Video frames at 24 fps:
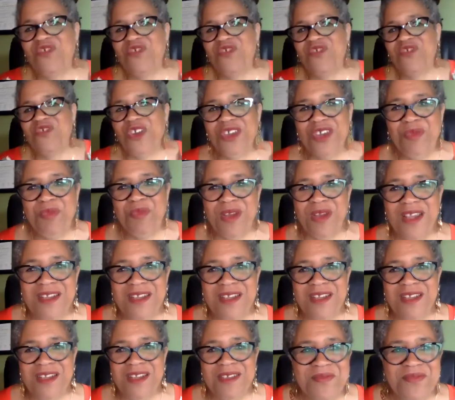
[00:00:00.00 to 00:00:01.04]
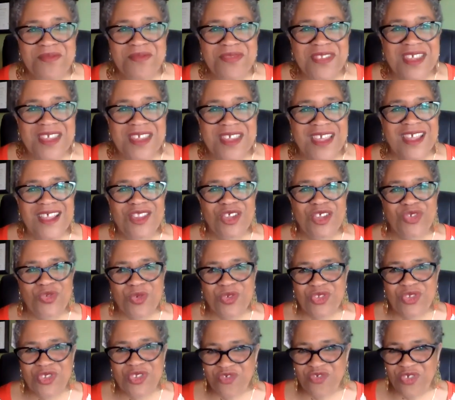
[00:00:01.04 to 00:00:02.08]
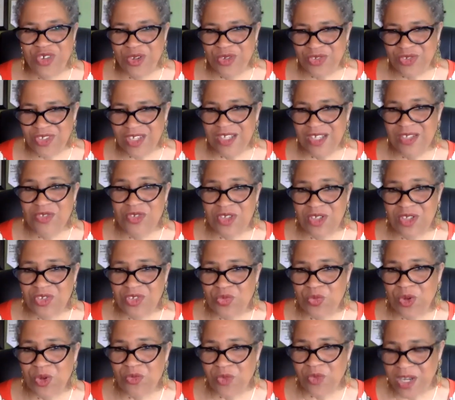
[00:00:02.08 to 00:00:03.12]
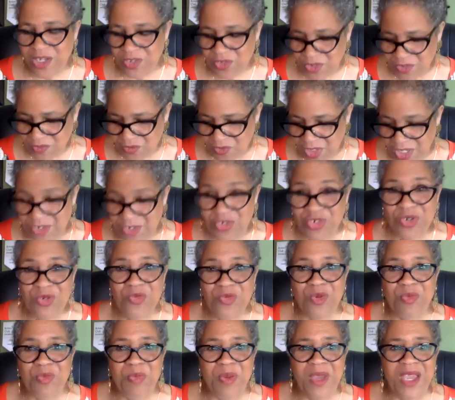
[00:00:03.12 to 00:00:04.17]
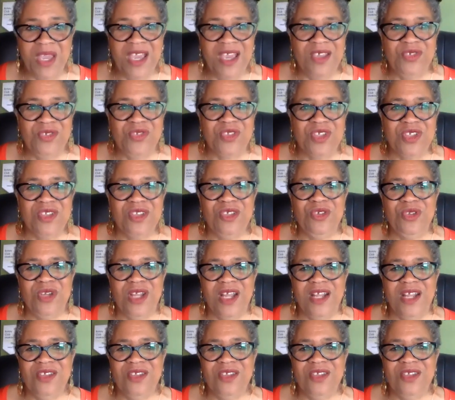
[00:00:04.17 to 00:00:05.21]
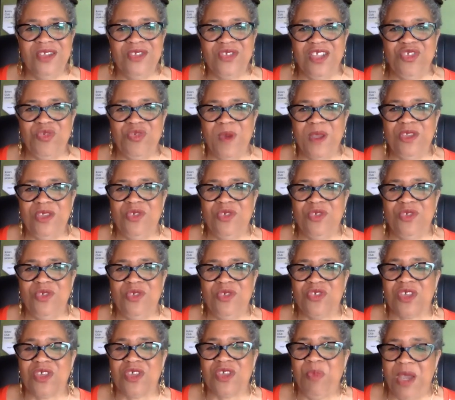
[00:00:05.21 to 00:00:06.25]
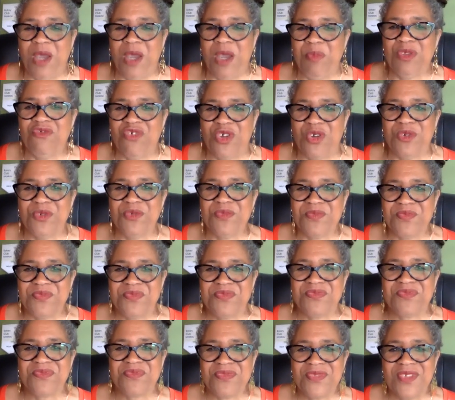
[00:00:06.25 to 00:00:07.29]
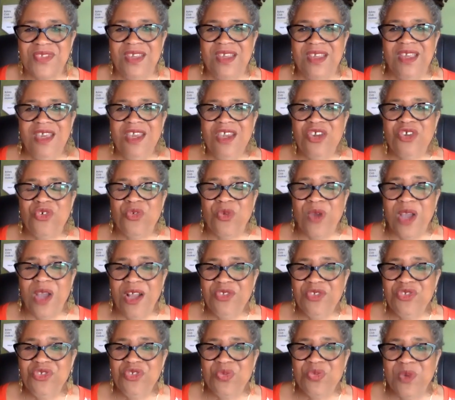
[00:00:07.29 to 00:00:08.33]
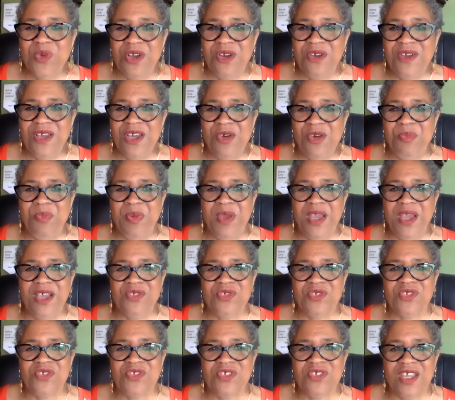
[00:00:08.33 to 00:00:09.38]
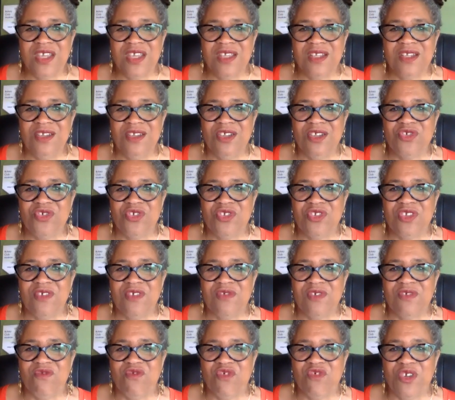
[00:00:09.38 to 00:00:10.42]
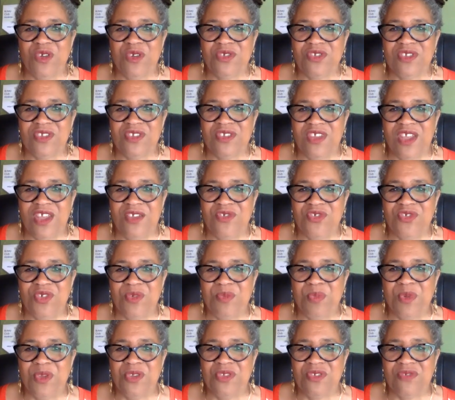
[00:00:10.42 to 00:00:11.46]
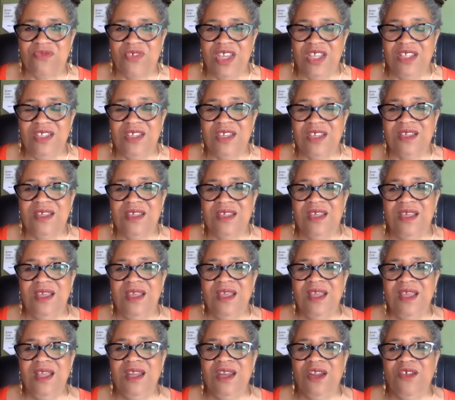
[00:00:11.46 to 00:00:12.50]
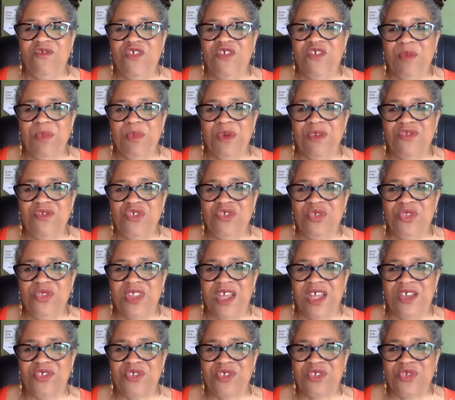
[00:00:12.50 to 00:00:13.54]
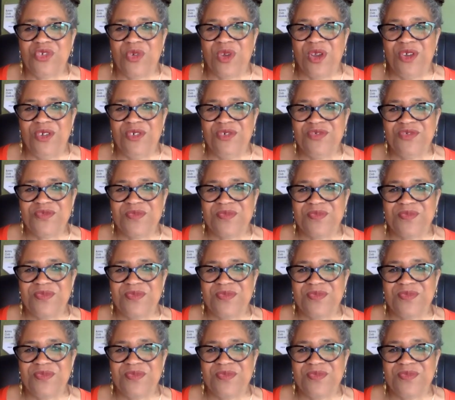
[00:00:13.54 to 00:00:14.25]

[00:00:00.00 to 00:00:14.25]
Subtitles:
Very good, Braden. This was the first instance where rights of nature were passed in the United States by using a popular vote. Groundswell helped pass a second initiative in Ferguson Township, Pennsylvania in November of 2012.